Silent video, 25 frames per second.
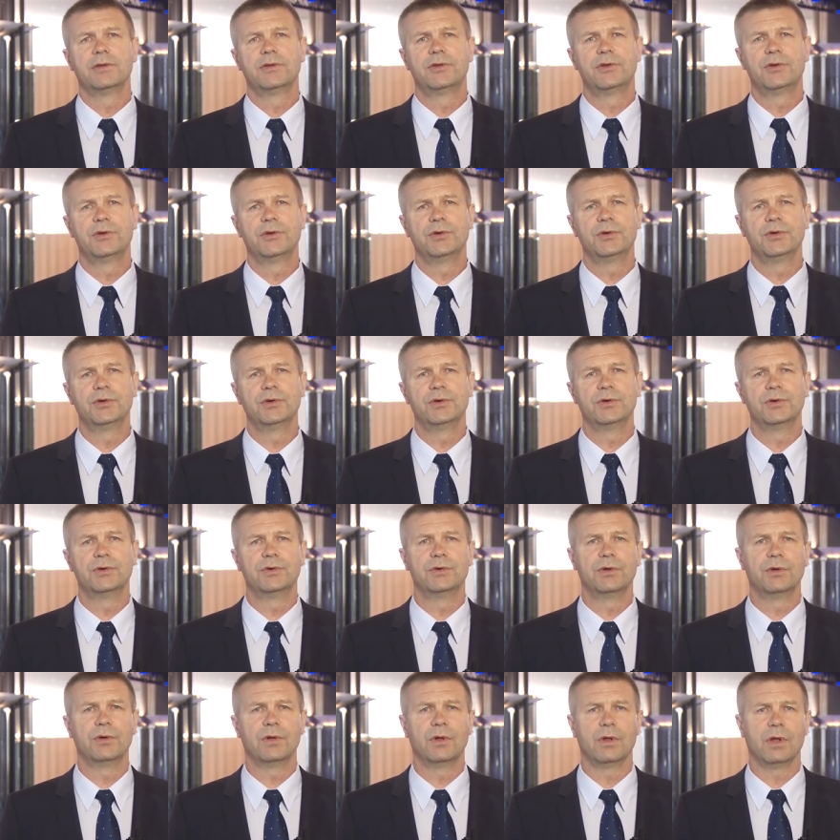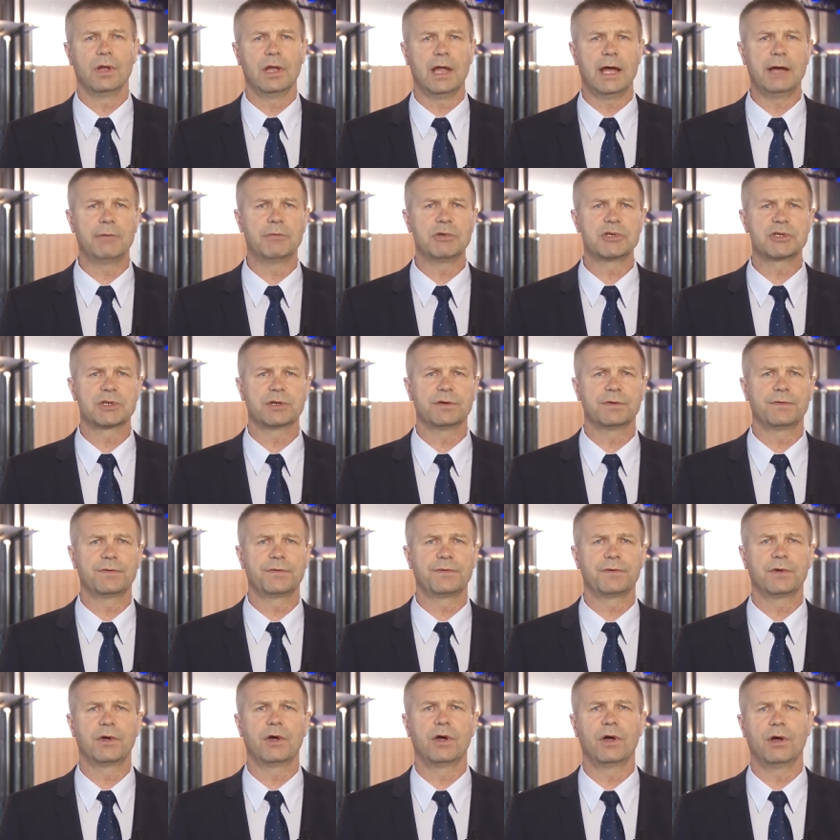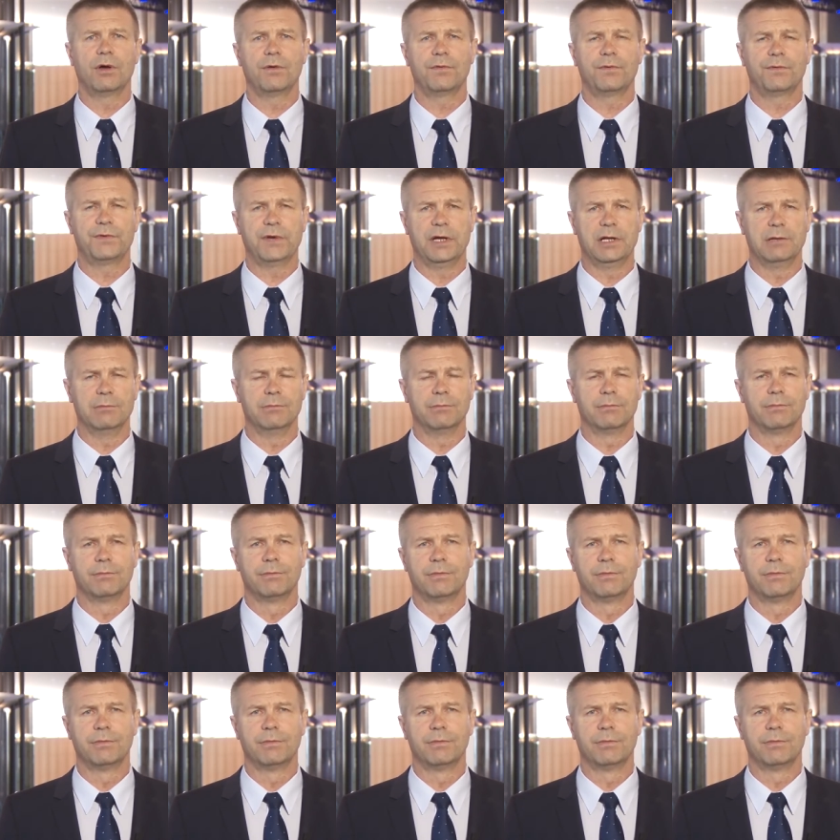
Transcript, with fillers: to language of, of film.